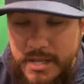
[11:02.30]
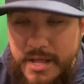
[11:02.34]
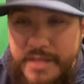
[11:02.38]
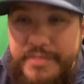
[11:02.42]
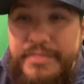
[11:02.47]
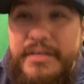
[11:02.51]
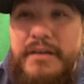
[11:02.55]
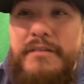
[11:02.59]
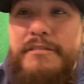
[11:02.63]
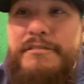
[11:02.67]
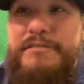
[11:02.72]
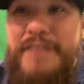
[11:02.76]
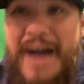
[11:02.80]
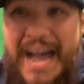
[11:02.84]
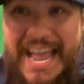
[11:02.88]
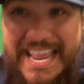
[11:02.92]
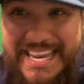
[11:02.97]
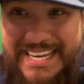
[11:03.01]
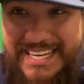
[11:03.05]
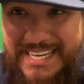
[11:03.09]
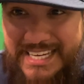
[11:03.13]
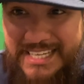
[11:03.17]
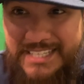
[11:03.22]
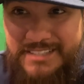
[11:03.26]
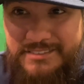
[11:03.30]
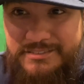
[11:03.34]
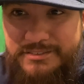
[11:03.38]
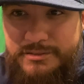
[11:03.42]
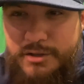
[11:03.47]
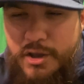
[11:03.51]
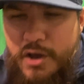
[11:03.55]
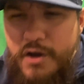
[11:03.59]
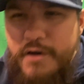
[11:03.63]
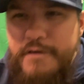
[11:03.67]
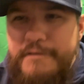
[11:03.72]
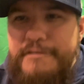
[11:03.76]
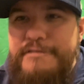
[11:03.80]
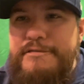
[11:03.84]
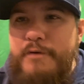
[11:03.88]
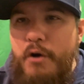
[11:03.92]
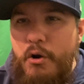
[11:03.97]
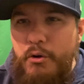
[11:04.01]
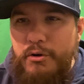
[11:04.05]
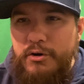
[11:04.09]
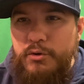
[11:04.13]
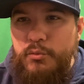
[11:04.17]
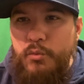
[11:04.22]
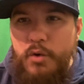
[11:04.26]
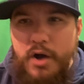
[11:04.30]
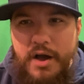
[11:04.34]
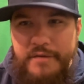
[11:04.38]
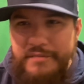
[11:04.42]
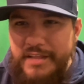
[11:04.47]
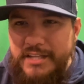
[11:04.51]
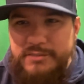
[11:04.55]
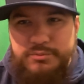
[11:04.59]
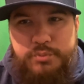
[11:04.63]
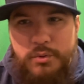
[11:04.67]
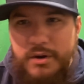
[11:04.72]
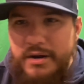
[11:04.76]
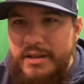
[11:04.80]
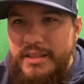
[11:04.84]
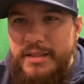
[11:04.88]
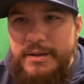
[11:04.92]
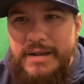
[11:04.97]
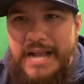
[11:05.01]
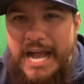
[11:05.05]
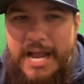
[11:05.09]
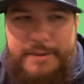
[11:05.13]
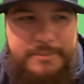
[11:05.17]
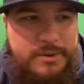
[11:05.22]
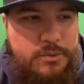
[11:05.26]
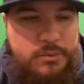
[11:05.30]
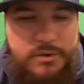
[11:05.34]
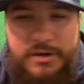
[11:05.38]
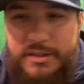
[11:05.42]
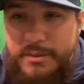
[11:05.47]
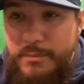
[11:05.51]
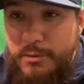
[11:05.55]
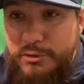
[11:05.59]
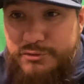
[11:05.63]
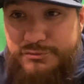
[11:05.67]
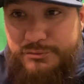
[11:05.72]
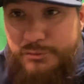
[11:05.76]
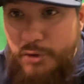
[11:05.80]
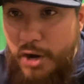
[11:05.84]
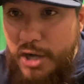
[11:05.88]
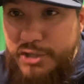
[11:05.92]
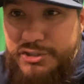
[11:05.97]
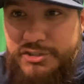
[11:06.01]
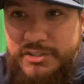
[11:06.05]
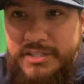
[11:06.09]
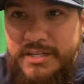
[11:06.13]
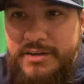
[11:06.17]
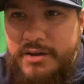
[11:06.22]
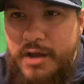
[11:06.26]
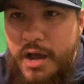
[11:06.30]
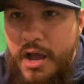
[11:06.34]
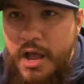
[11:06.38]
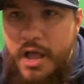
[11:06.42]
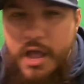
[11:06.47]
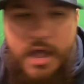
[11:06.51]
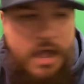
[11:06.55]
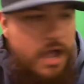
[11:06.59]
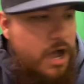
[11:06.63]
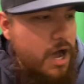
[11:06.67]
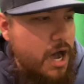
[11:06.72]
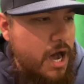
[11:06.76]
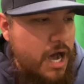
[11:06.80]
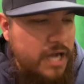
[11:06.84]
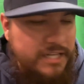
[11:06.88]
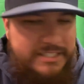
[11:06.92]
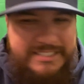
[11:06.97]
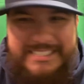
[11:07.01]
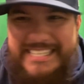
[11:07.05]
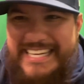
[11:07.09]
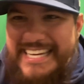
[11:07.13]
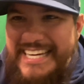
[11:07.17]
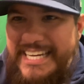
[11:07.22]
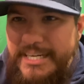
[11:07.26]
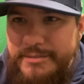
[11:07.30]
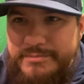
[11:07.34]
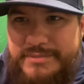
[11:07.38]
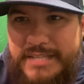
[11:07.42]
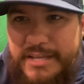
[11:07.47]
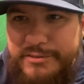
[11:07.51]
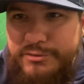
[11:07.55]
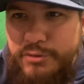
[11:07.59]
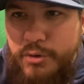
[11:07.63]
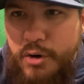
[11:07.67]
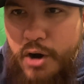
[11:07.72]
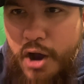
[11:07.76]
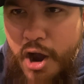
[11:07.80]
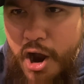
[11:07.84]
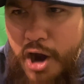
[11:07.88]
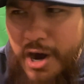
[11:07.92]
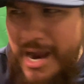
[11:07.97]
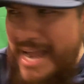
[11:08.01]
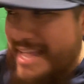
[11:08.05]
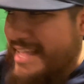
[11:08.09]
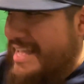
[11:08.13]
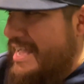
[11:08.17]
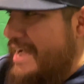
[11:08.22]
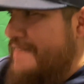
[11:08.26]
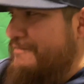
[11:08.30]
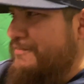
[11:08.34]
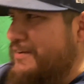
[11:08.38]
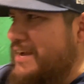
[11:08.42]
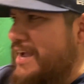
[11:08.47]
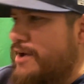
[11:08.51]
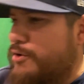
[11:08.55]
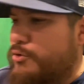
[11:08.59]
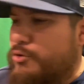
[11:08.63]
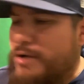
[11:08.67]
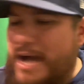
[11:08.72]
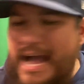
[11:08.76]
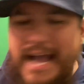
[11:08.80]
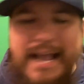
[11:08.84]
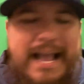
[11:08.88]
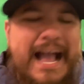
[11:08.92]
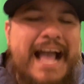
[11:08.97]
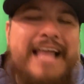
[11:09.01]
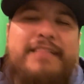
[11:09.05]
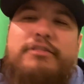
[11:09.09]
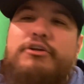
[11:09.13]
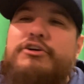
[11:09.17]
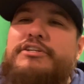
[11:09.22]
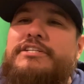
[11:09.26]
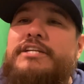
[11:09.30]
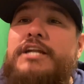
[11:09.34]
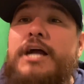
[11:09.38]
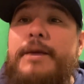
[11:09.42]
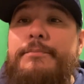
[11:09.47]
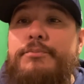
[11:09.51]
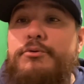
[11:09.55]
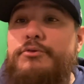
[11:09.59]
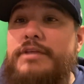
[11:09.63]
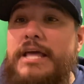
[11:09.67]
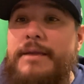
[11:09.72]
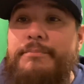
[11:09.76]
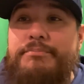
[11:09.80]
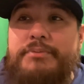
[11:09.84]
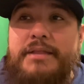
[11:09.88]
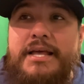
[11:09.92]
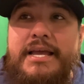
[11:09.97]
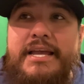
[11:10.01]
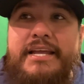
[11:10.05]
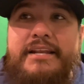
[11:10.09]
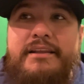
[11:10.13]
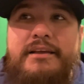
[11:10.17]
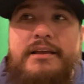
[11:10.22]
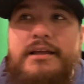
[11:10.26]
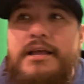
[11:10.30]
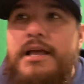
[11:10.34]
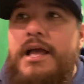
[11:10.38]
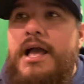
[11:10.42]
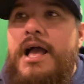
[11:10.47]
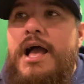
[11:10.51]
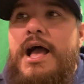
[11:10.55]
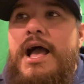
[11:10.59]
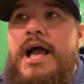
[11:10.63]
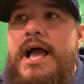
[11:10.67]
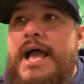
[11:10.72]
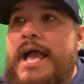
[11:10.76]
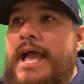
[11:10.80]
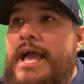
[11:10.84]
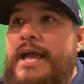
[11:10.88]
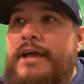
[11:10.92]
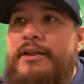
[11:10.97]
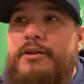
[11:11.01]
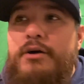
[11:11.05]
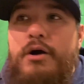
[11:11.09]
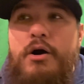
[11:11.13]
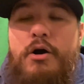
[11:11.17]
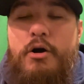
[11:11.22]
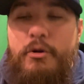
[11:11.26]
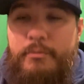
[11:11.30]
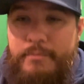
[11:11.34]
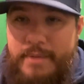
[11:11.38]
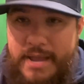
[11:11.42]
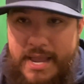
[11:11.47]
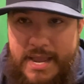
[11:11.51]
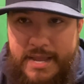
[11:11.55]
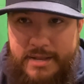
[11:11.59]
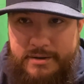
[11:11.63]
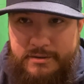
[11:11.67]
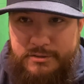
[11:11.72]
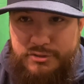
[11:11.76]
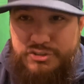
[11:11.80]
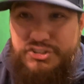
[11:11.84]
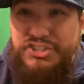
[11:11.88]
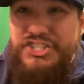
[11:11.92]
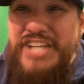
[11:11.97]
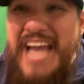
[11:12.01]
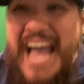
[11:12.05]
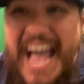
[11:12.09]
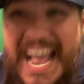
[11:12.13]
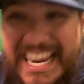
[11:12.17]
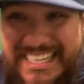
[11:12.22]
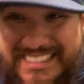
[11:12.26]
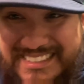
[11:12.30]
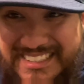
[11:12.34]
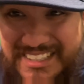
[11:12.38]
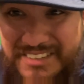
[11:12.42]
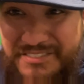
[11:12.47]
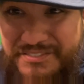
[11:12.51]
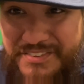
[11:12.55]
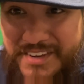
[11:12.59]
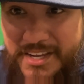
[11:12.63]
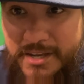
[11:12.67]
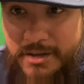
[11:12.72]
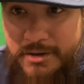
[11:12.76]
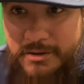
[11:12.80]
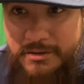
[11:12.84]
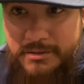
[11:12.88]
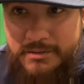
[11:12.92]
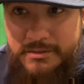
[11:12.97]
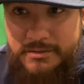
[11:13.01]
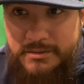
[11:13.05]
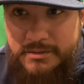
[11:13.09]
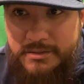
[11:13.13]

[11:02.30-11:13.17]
The Vikings, 4-1. That's gotta be one of the most fraudulent teams that there are. I forget who I looked it up who they played. And, oh, man, Jacksonville?